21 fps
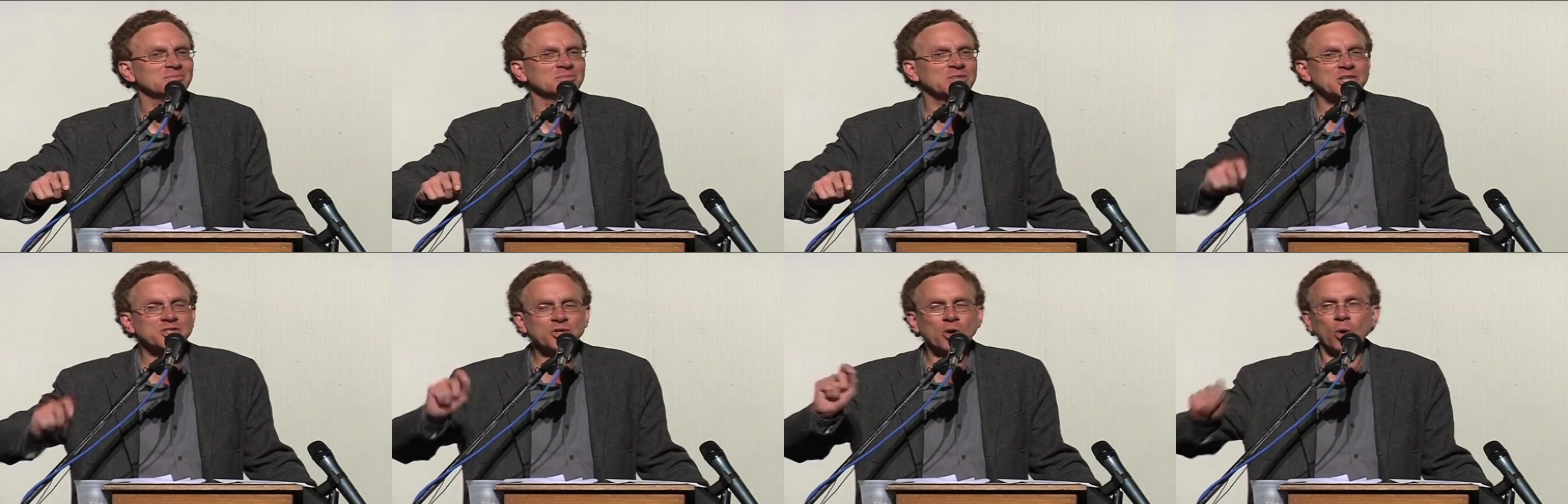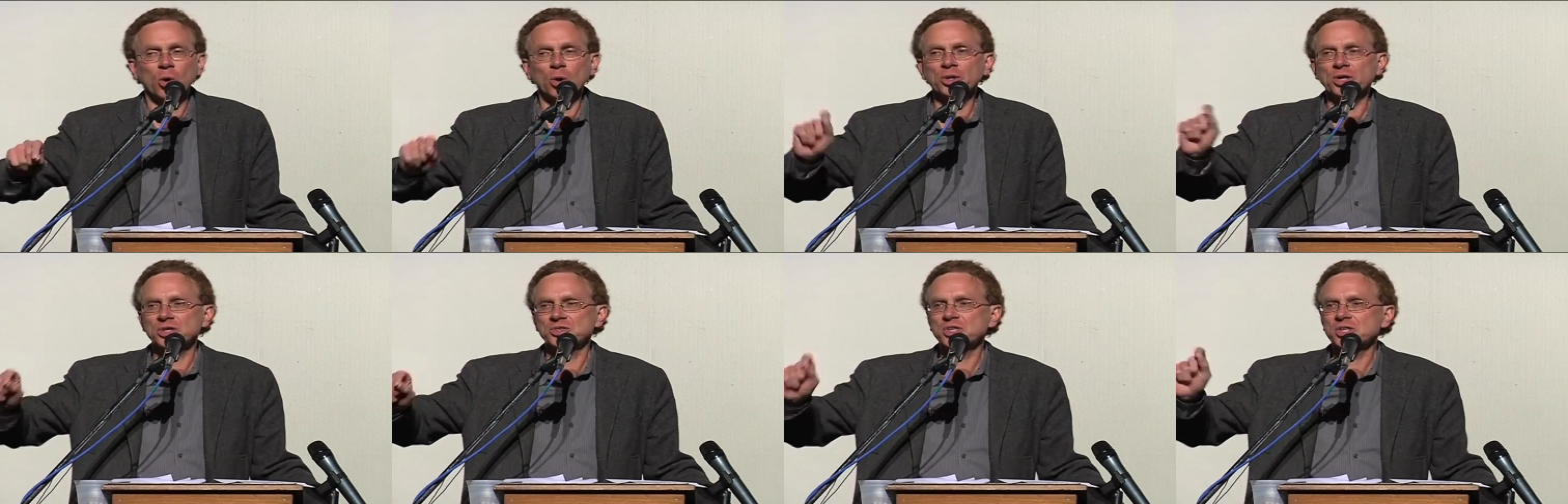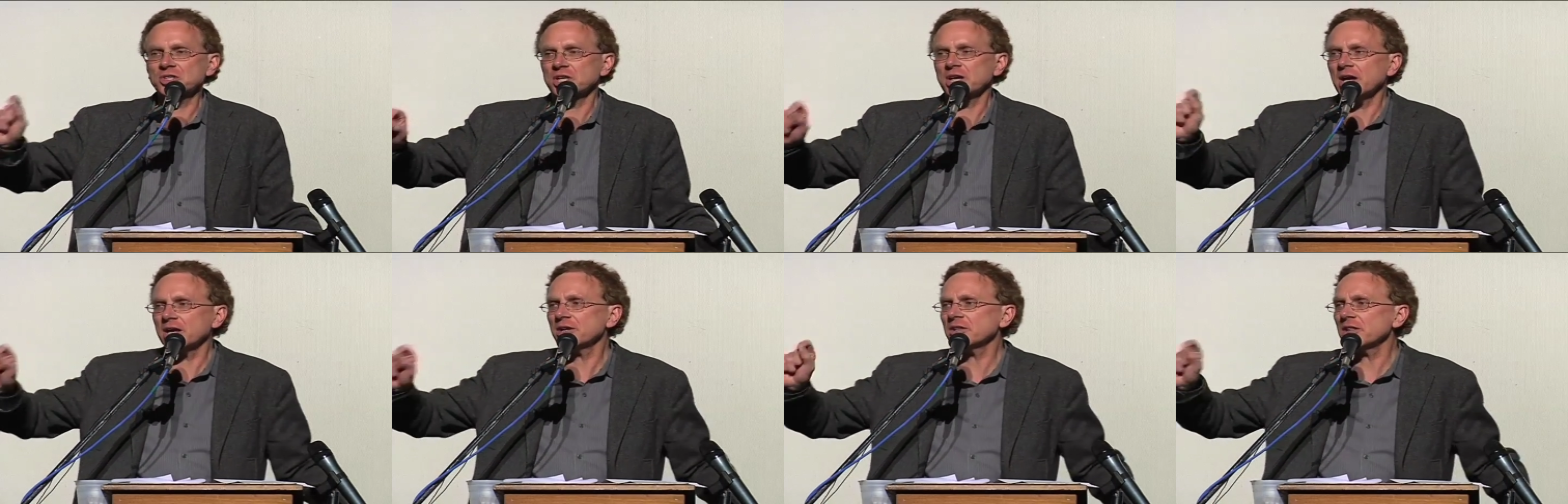They told us at
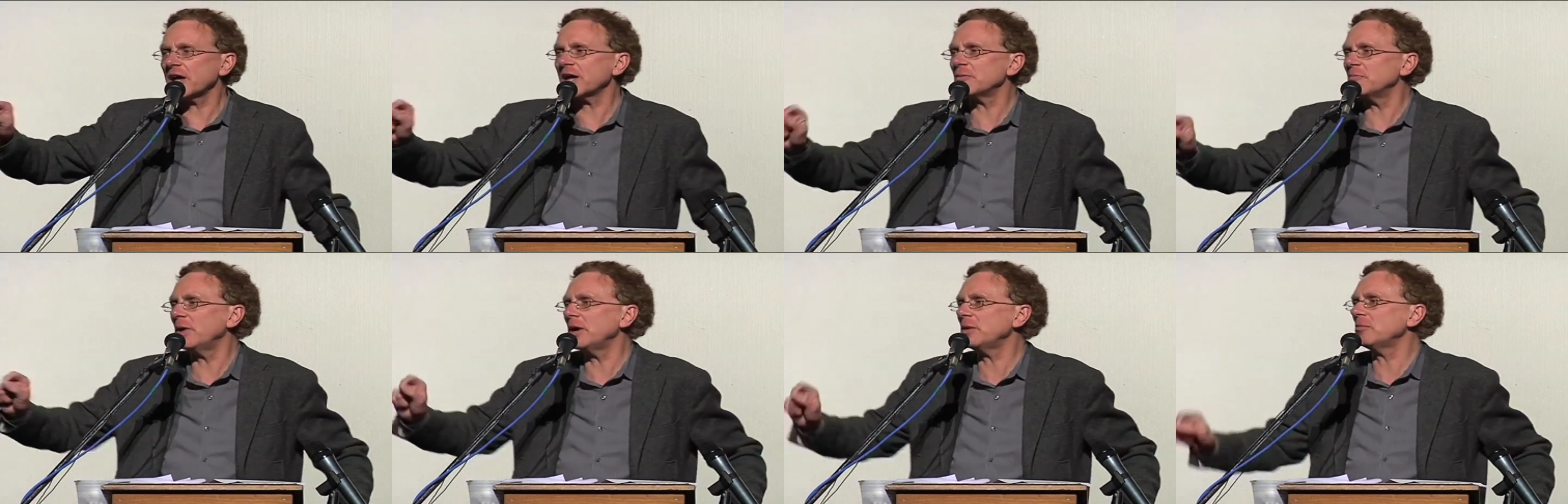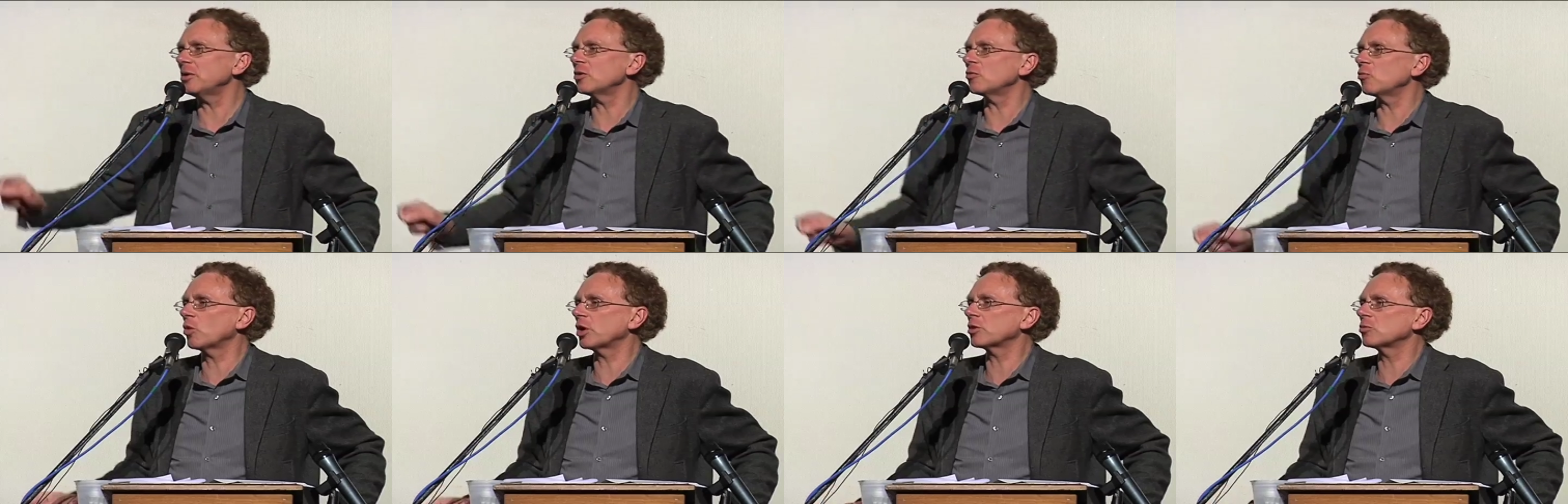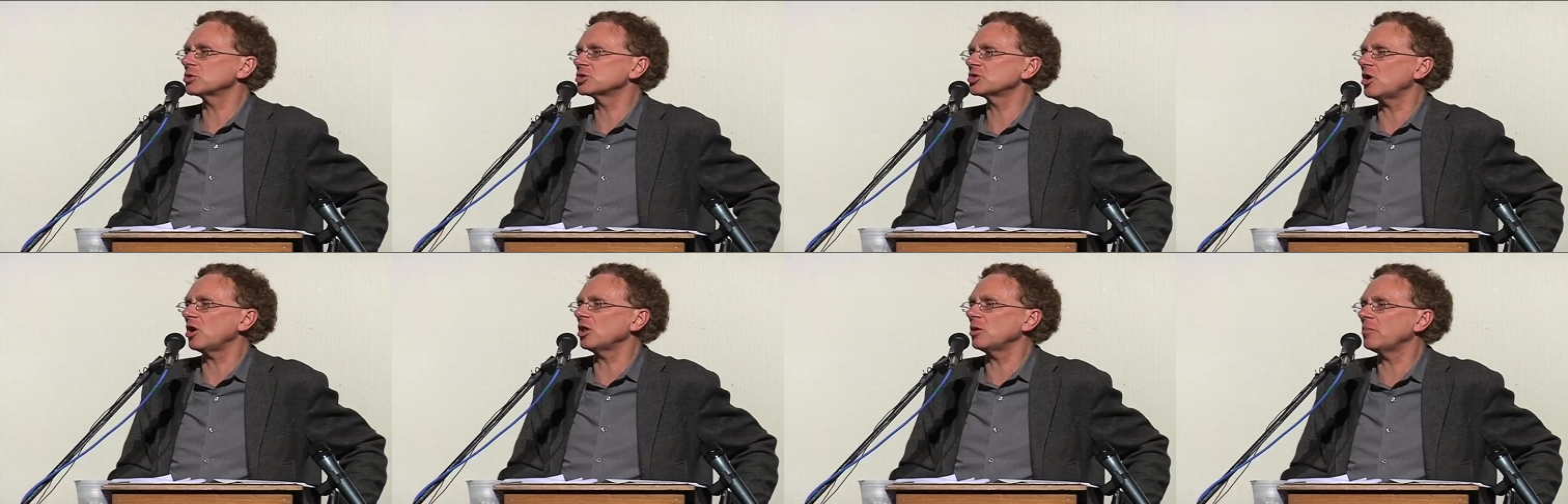the end of that amendment what it
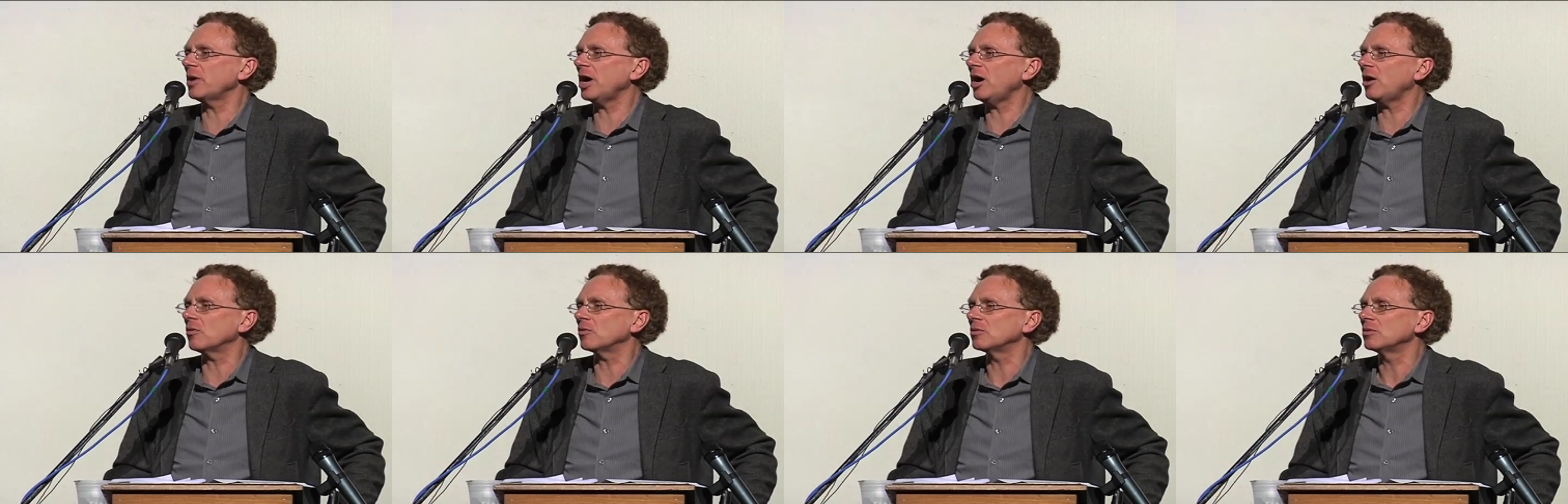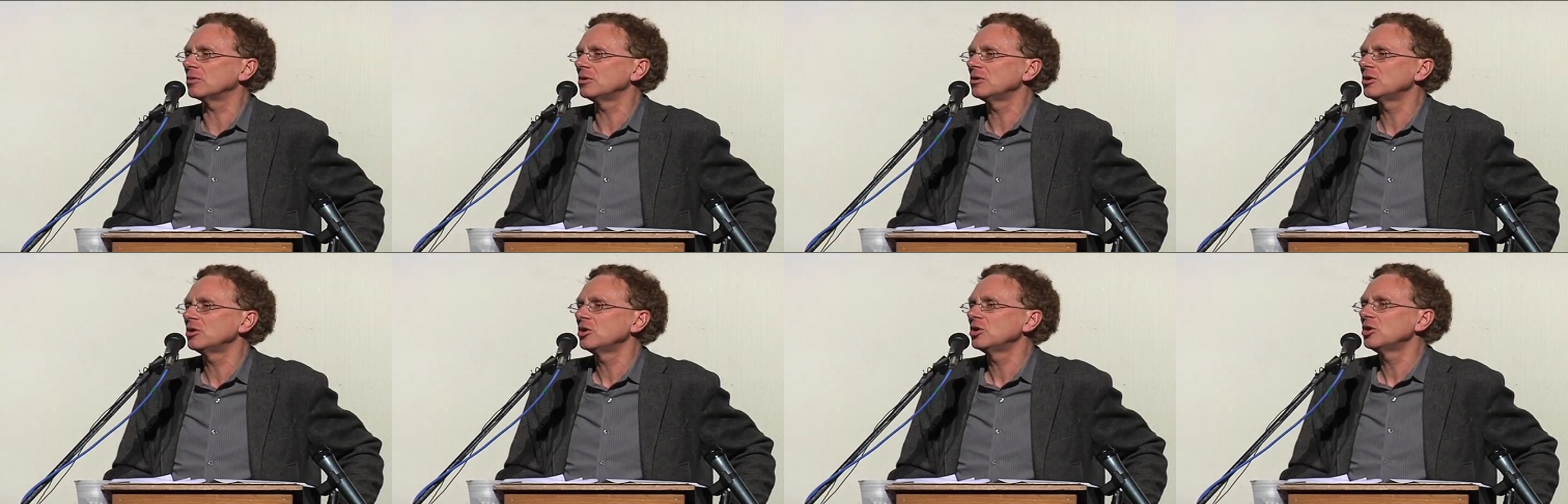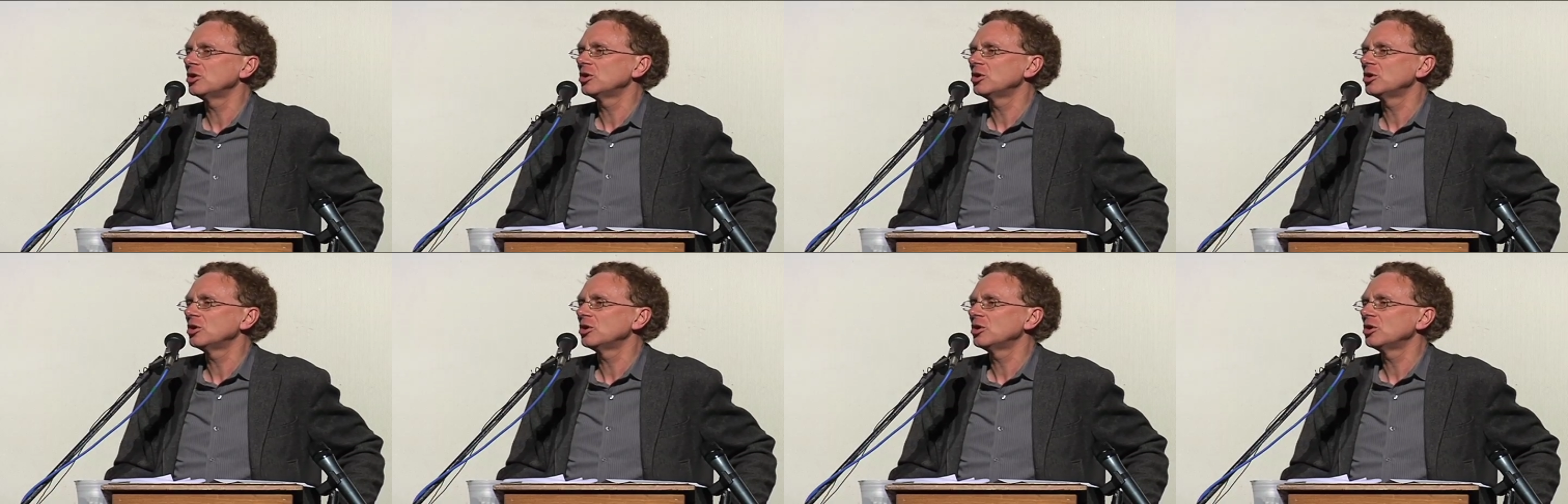was all about.